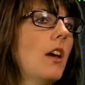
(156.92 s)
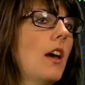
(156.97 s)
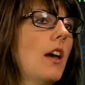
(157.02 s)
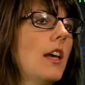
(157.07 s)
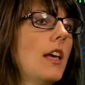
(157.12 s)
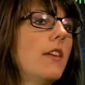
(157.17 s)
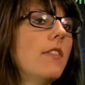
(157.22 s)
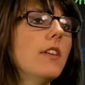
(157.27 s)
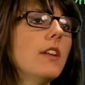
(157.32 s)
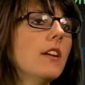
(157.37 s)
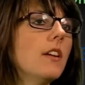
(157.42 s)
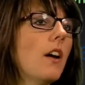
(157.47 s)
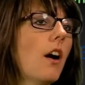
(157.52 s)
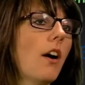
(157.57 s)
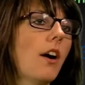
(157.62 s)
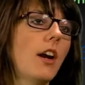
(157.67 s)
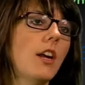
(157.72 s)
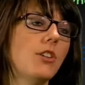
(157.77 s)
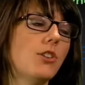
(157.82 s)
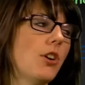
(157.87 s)
even
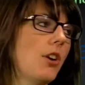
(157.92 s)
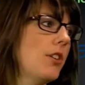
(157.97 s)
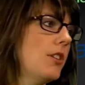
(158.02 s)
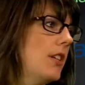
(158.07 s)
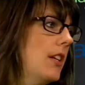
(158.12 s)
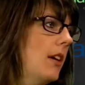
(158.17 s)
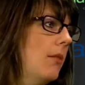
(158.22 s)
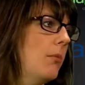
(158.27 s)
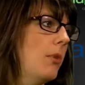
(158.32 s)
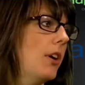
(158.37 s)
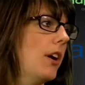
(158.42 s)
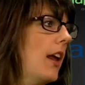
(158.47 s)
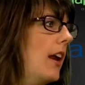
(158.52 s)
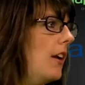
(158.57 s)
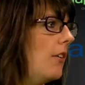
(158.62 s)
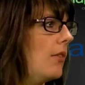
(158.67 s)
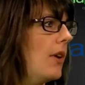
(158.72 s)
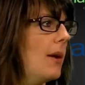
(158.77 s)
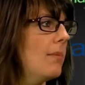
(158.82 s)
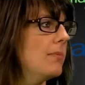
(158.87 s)
our HR team. We're
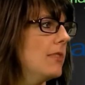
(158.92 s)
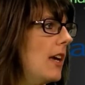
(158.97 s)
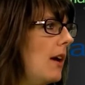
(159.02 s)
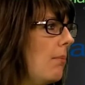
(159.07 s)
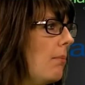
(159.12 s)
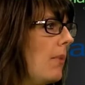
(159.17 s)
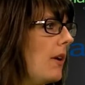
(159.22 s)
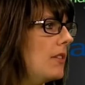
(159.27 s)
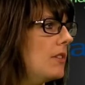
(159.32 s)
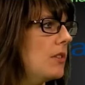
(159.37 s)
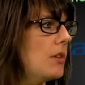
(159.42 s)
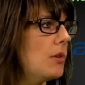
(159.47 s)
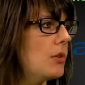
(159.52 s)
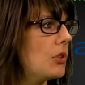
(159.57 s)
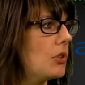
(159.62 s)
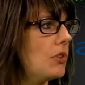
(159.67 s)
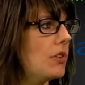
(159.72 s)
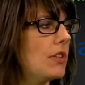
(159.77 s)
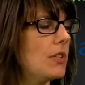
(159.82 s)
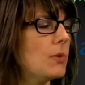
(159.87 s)
getting ramped up on
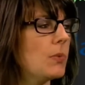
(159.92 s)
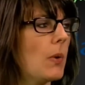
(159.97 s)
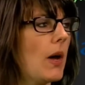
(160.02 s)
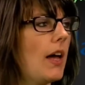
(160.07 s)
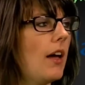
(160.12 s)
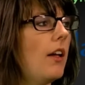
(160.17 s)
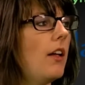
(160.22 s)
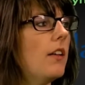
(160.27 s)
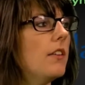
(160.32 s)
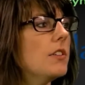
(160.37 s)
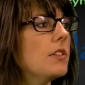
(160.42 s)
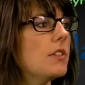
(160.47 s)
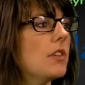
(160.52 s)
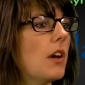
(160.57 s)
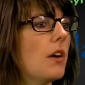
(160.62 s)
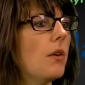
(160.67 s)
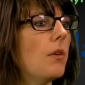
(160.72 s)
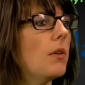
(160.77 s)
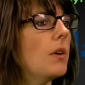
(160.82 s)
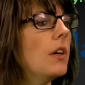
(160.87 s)
social as well.
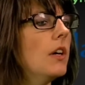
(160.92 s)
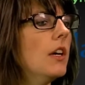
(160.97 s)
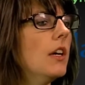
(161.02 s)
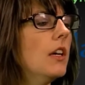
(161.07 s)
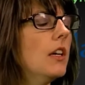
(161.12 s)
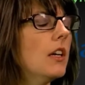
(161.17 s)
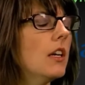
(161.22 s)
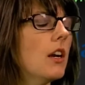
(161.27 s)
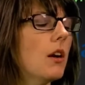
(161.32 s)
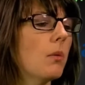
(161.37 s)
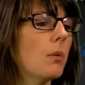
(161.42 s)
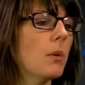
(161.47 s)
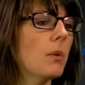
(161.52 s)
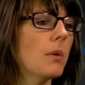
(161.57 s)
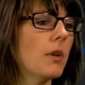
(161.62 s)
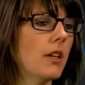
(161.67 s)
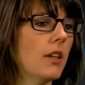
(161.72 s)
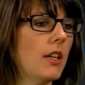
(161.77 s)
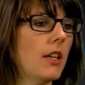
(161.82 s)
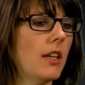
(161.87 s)
So, we're
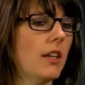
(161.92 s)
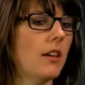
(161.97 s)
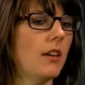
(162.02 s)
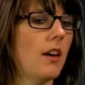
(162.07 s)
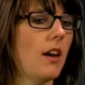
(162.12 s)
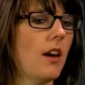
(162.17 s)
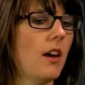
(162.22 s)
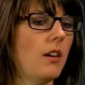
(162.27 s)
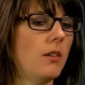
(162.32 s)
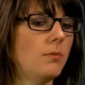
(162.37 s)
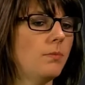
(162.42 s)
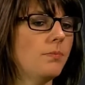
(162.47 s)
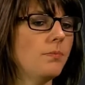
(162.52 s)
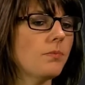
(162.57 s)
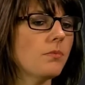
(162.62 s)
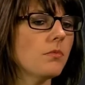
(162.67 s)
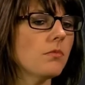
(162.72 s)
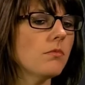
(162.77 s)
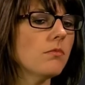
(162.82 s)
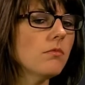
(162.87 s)
really
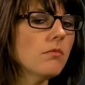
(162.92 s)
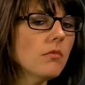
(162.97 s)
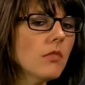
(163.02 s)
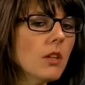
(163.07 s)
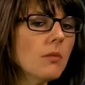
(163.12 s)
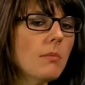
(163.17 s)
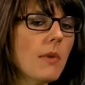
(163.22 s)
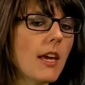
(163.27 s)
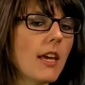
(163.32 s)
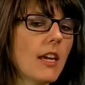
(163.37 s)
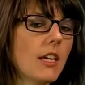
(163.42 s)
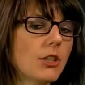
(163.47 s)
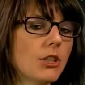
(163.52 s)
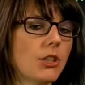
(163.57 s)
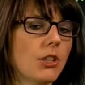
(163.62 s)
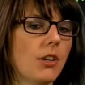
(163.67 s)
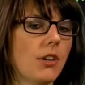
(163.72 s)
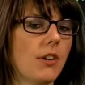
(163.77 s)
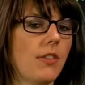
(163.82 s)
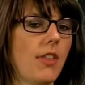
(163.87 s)
making
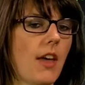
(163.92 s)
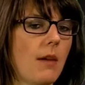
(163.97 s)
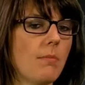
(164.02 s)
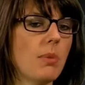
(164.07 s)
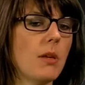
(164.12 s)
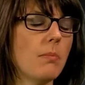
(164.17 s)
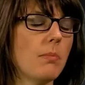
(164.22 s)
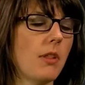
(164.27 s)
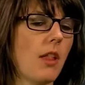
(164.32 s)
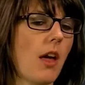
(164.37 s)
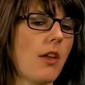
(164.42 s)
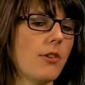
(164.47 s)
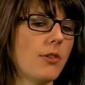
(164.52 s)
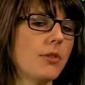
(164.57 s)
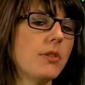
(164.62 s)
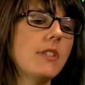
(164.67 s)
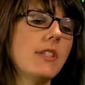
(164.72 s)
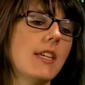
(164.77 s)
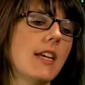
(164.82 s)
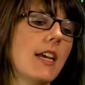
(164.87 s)
sure that people
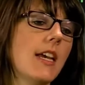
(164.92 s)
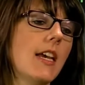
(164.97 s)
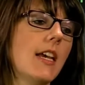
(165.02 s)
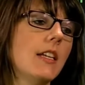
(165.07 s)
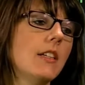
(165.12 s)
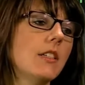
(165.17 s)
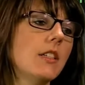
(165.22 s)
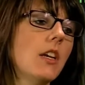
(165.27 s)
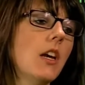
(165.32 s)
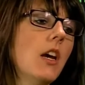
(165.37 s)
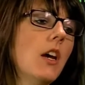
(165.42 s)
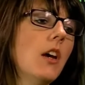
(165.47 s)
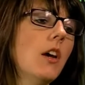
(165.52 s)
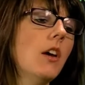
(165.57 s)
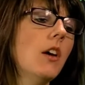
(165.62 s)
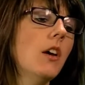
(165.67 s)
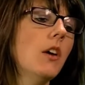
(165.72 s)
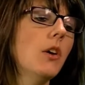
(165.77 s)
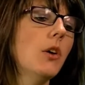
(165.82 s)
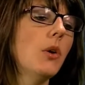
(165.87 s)
understand
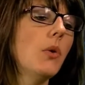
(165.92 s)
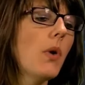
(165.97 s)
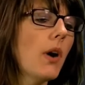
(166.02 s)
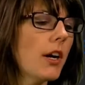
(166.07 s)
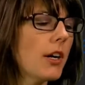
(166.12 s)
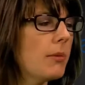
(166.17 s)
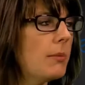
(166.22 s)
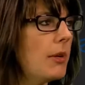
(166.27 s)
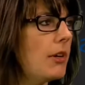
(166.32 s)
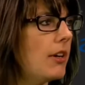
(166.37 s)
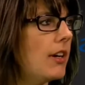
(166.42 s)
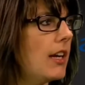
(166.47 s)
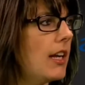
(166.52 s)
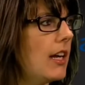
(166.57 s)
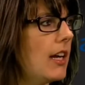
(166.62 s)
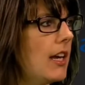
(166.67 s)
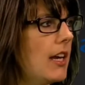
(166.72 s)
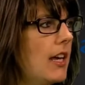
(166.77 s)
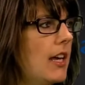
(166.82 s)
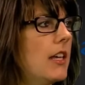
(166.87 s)
who our
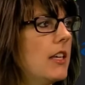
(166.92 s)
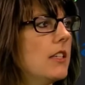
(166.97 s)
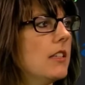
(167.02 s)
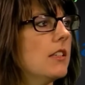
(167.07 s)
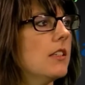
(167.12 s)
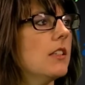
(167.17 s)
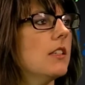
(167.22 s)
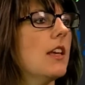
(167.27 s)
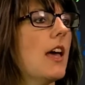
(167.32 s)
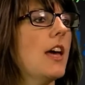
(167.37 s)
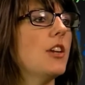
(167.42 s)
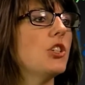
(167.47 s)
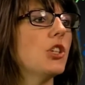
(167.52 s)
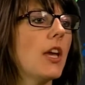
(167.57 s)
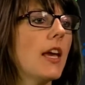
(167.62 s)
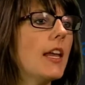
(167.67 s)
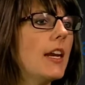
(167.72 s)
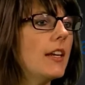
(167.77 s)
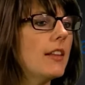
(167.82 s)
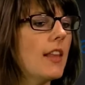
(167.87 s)
community is,
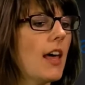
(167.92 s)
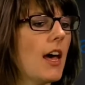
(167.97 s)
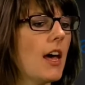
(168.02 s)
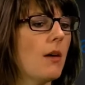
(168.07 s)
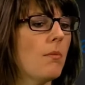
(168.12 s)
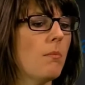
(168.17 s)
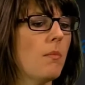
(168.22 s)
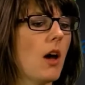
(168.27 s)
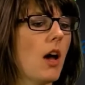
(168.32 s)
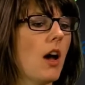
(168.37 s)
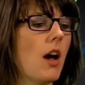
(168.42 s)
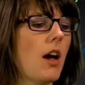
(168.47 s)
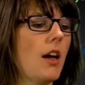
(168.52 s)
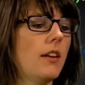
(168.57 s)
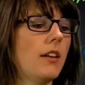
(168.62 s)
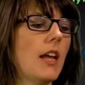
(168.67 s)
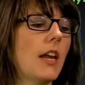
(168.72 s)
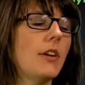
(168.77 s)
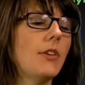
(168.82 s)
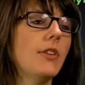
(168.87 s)
educating them
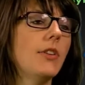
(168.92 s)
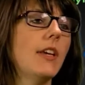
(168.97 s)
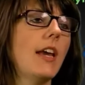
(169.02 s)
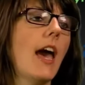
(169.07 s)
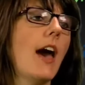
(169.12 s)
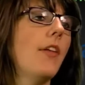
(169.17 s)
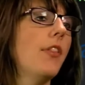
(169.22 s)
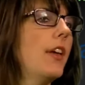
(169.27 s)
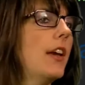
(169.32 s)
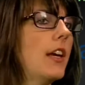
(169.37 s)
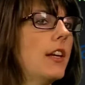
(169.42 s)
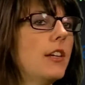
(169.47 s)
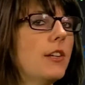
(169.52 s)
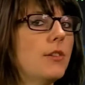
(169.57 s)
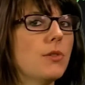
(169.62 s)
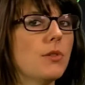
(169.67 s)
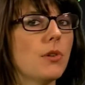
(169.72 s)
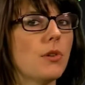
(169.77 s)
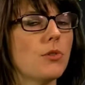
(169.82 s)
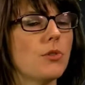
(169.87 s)
on not only how they can
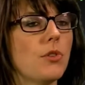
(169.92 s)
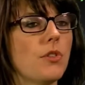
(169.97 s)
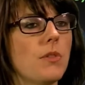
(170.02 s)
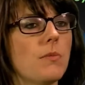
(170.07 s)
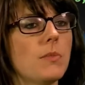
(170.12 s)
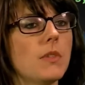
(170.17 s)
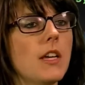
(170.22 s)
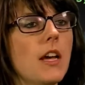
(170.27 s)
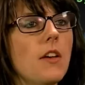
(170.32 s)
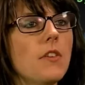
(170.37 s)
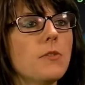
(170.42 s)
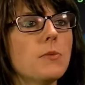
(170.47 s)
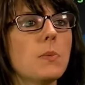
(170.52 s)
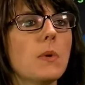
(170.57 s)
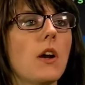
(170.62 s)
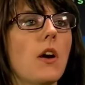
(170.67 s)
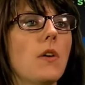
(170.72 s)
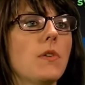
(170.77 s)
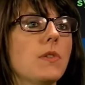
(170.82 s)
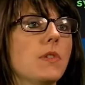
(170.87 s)
use social themselves, but
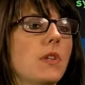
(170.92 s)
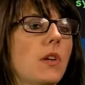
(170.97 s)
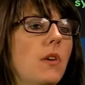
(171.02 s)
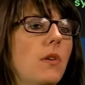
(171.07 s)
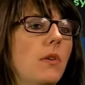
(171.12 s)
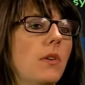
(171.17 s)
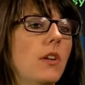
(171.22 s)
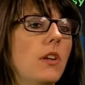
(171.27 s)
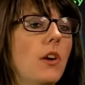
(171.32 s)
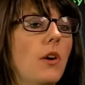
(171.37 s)
also,